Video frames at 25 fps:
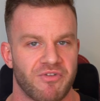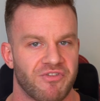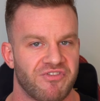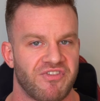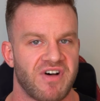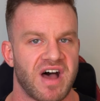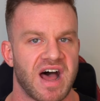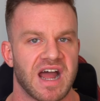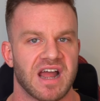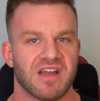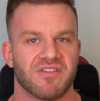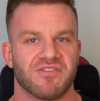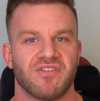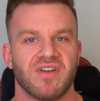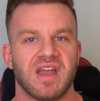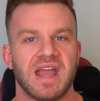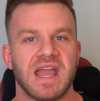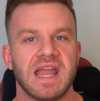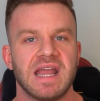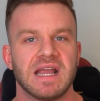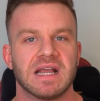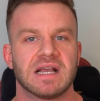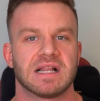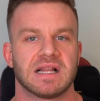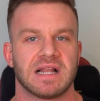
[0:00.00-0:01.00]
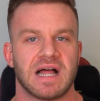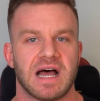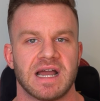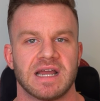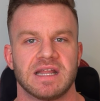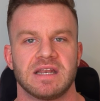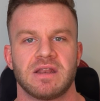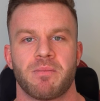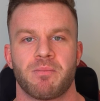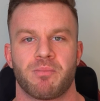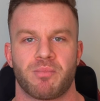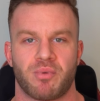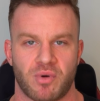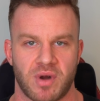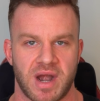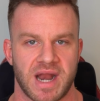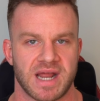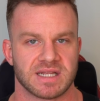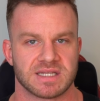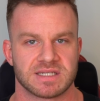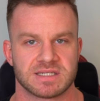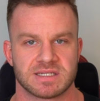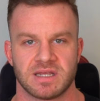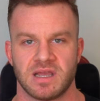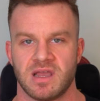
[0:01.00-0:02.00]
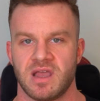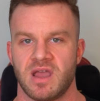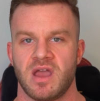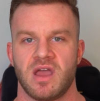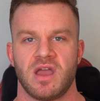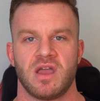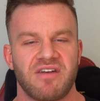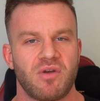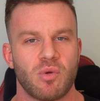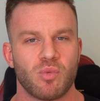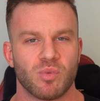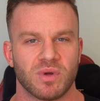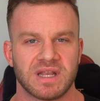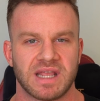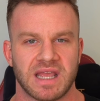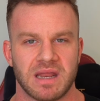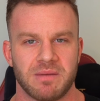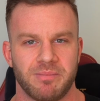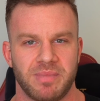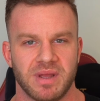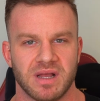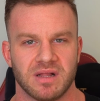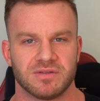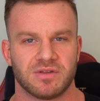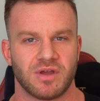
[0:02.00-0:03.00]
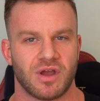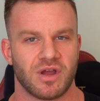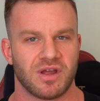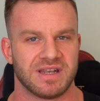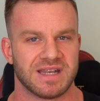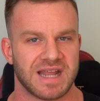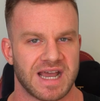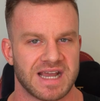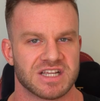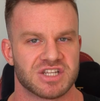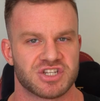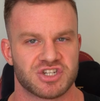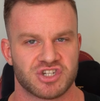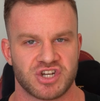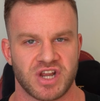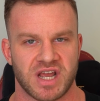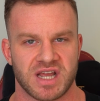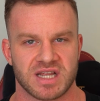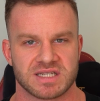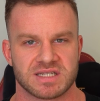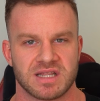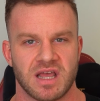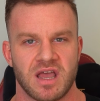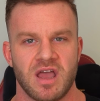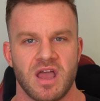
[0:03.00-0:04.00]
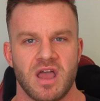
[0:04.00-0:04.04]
5, incline press. Everyone can build a nice chest,